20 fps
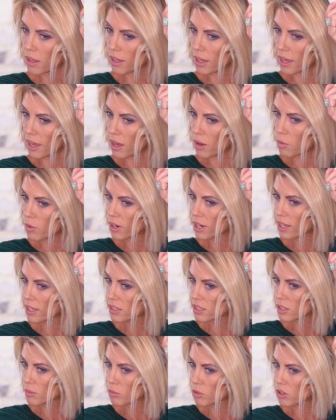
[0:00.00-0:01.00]
Okay, I wanna
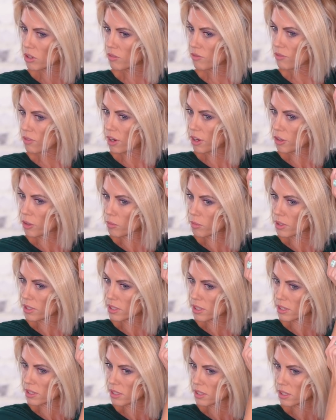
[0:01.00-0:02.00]
get some good volume
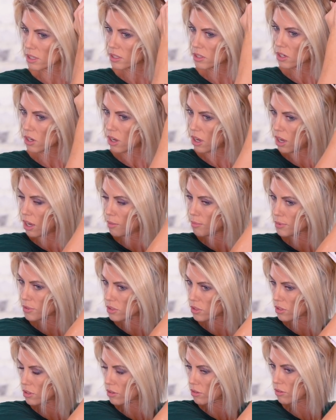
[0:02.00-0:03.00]
because this is the top,
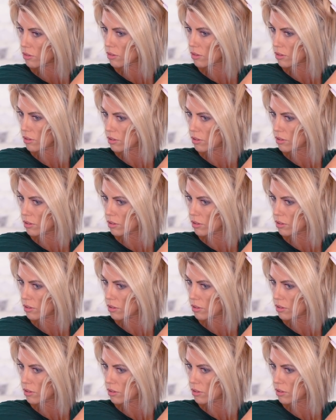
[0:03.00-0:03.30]
so.